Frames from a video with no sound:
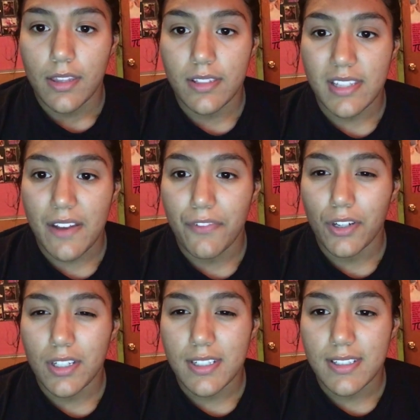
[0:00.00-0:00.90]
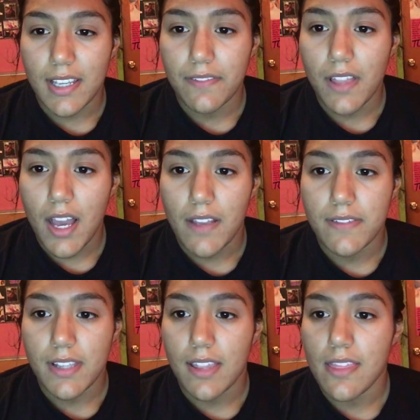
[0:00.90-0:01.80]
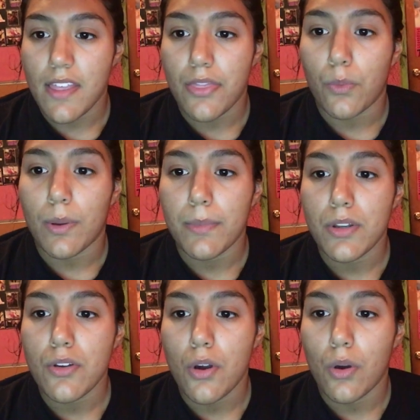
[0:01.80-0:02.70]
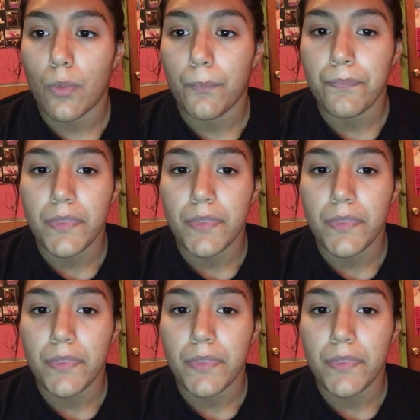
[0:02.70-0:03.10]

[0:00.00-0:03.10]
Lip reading: This effort could save lives and let the women know